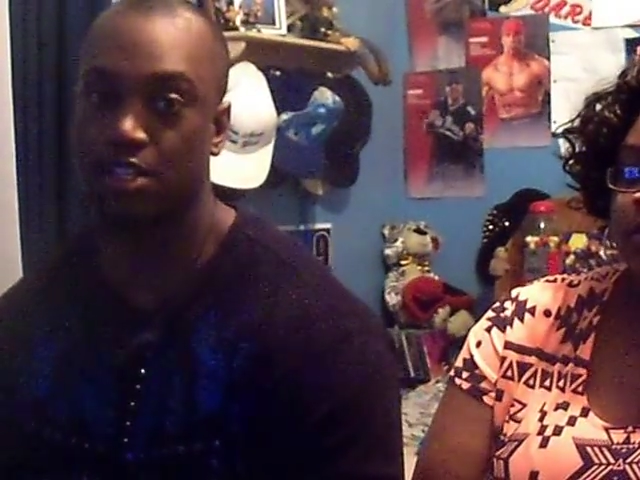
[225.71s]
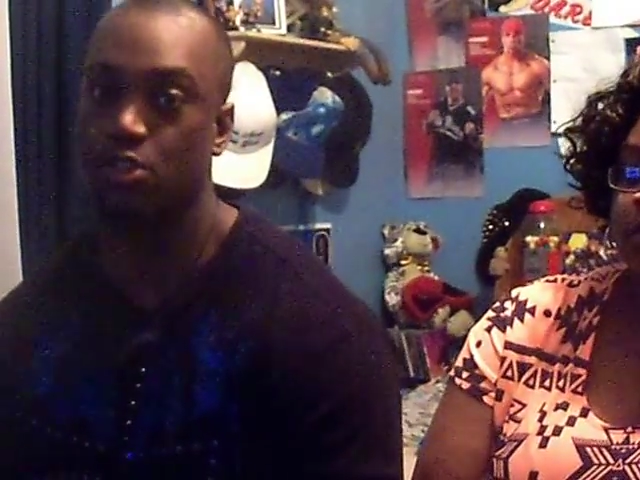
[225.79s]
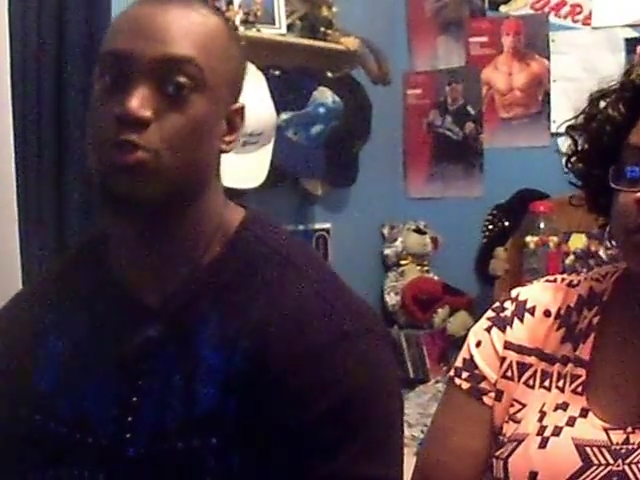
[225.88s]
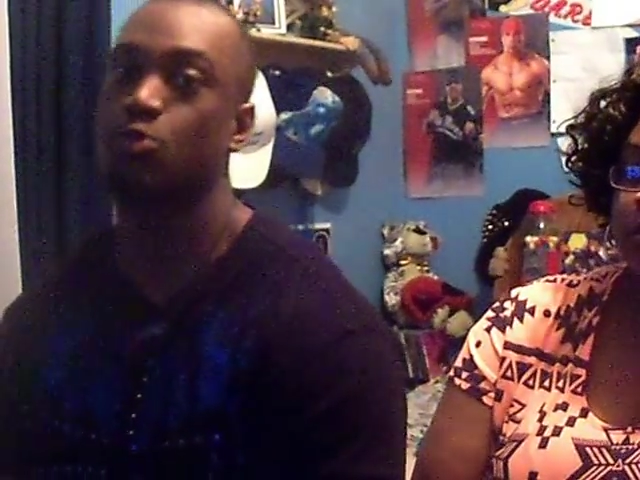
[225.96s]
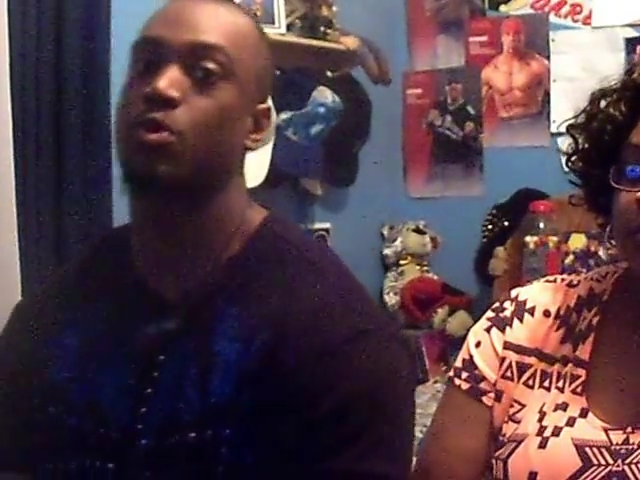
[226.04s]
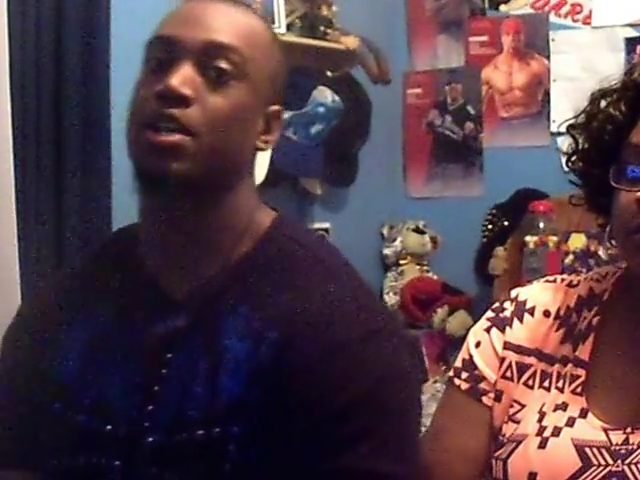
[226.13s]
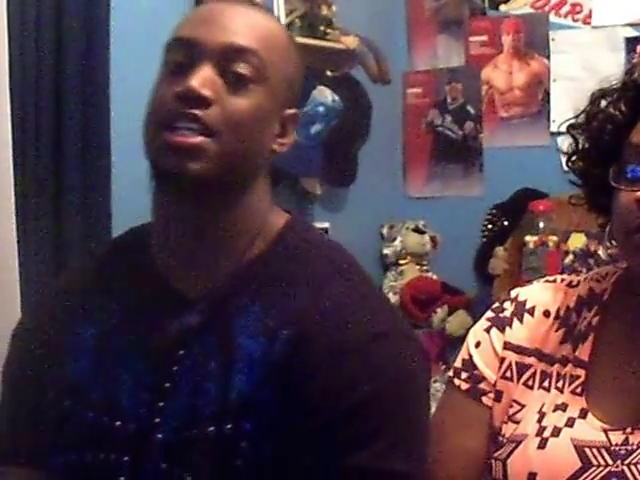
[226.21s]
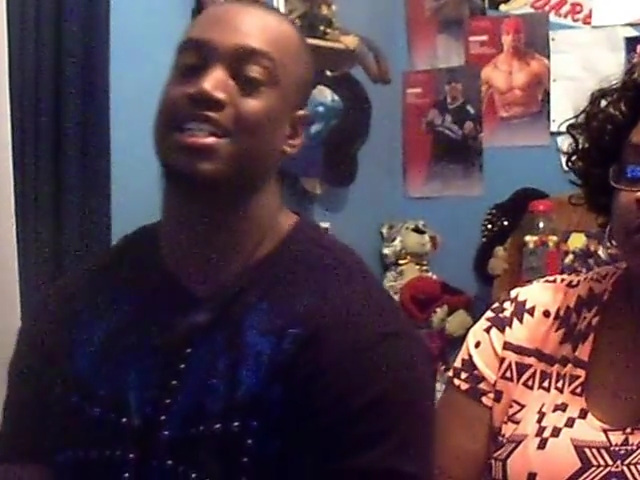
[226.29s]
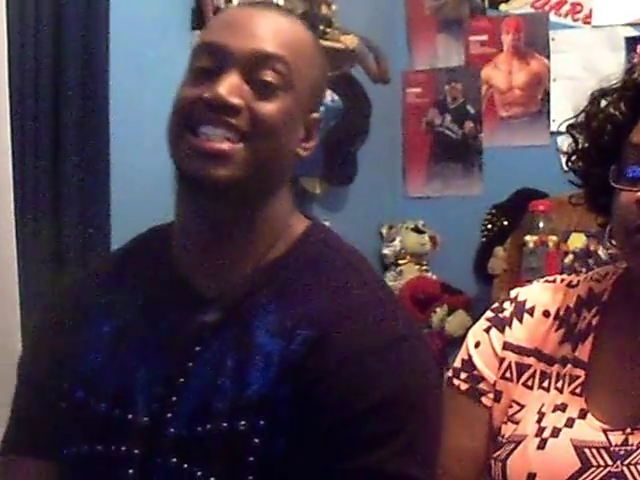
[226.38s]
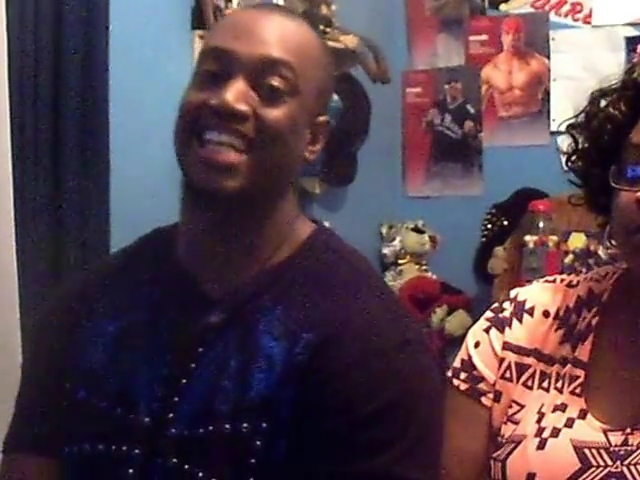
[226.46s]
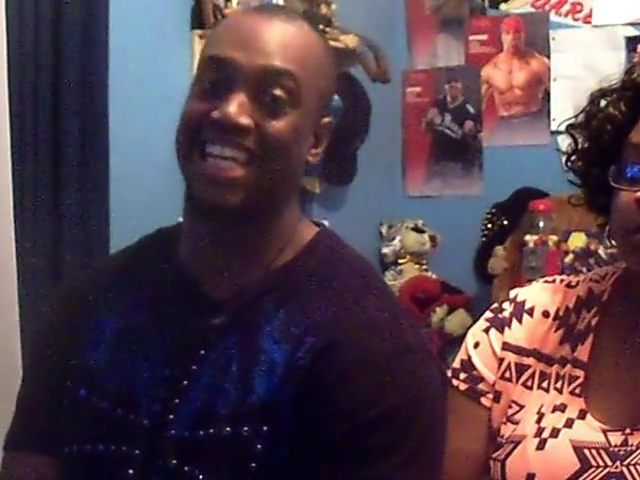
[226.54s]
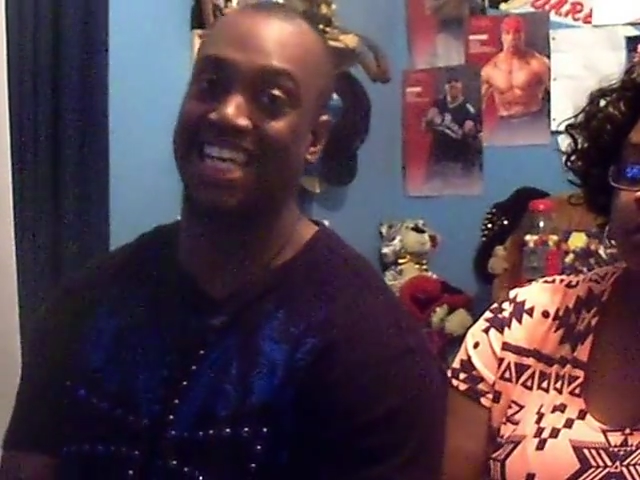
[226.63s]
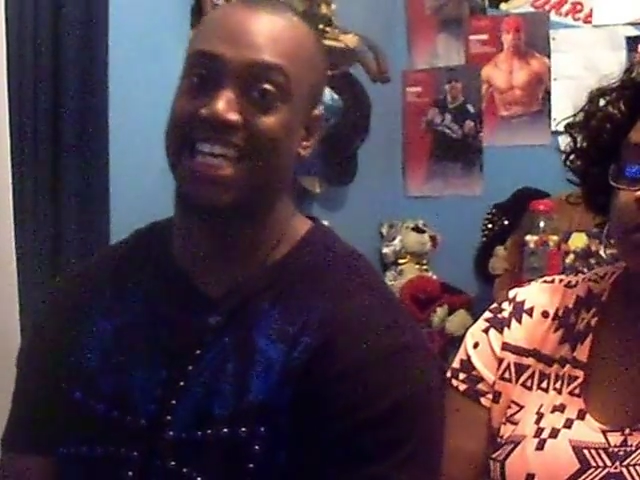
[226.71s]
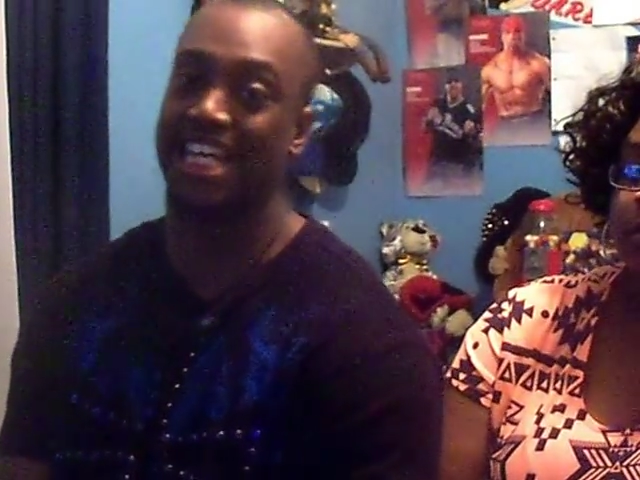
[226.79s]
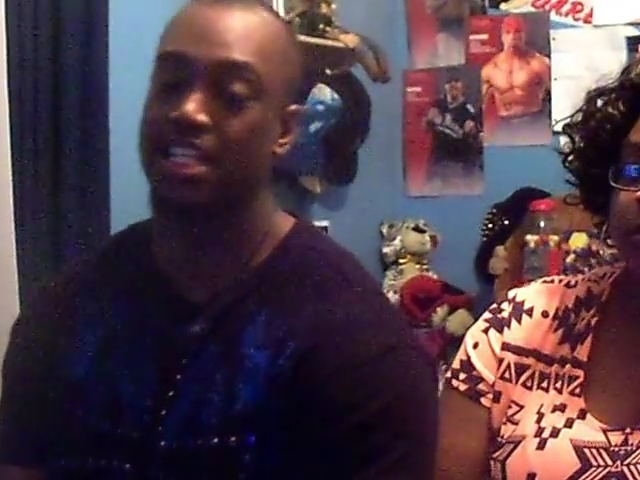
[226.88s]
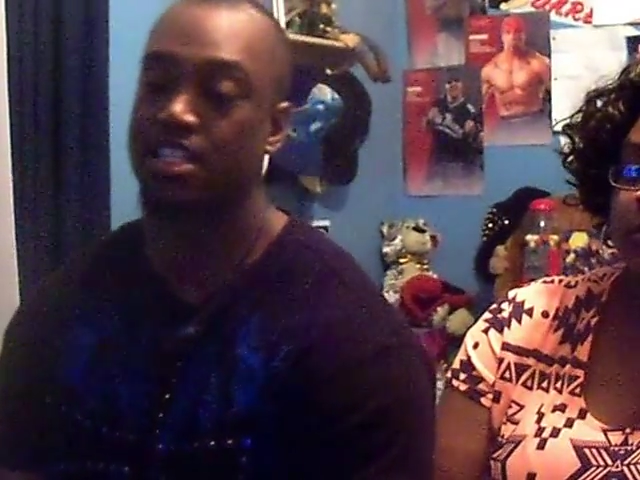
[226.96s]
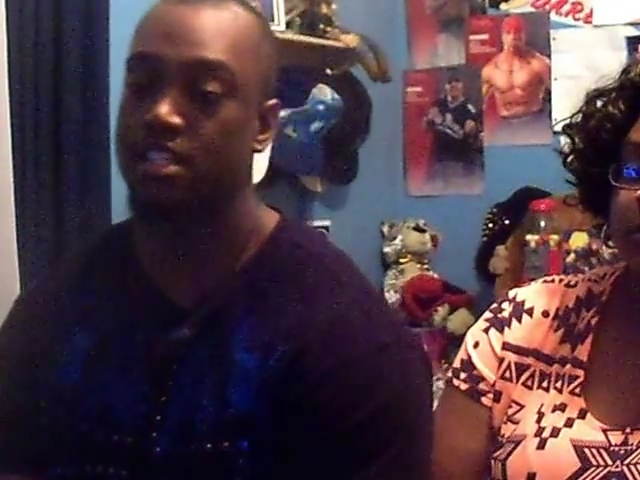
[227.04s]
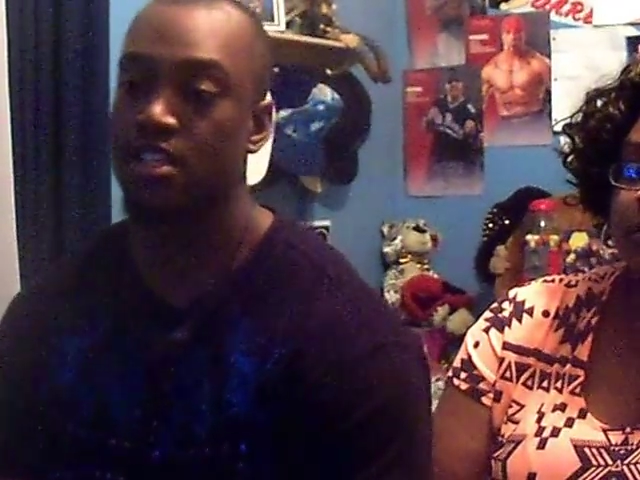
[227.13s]
do
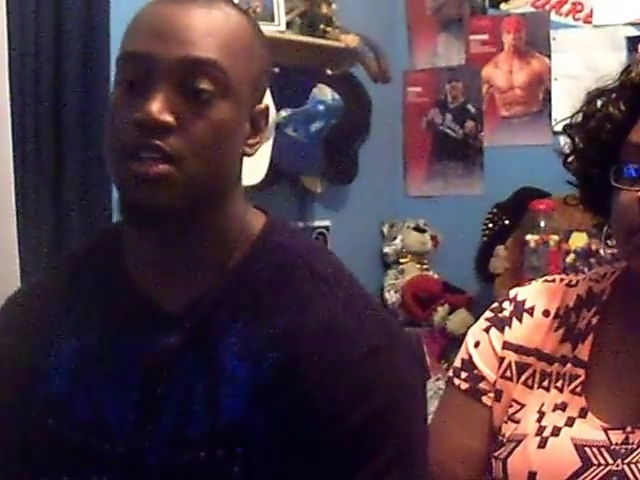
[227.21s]
legs